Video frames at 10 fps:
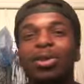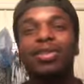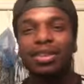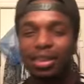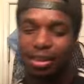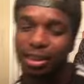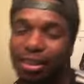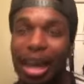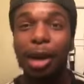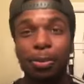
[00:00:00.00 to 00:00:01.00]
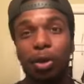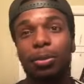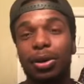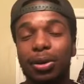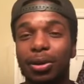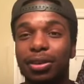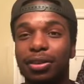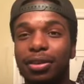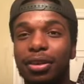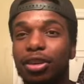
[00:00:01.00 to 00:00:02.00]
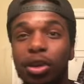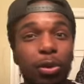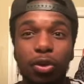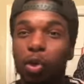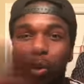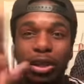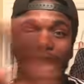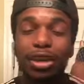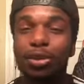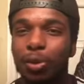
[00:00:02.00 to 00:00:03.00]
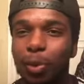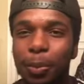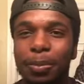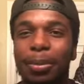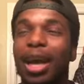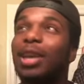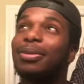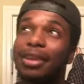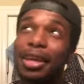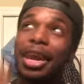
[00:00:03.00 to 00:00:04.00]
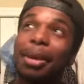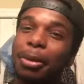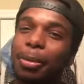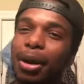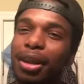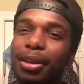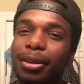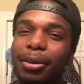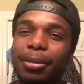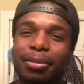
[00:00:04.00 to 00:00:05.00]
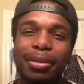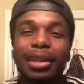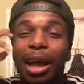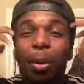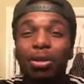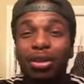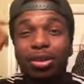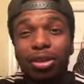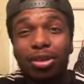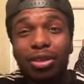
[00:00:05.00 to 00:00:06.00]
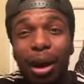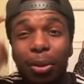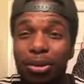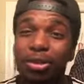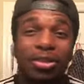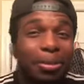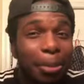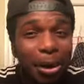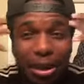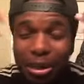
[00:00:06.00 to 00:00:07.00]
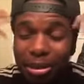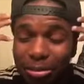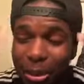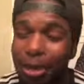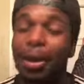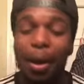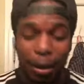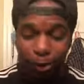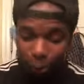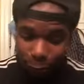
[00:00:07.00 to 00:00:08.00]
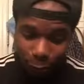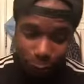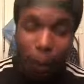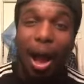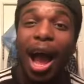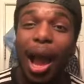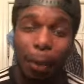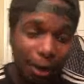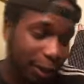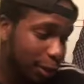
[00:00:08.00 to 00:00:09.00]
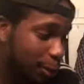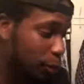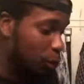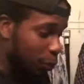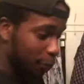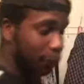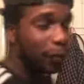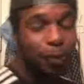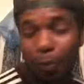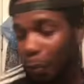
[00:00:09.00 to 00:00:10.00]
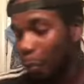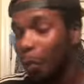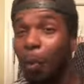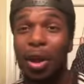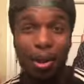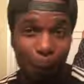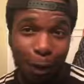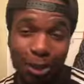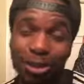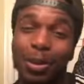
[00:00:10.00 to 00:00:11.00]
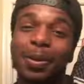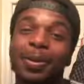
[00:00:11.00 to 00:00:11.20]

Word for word: over to the teacher laptop because there was no one in the room and there was a camera, but I wasn't I wasn't smart enough, man. So I went in the room with the plunger,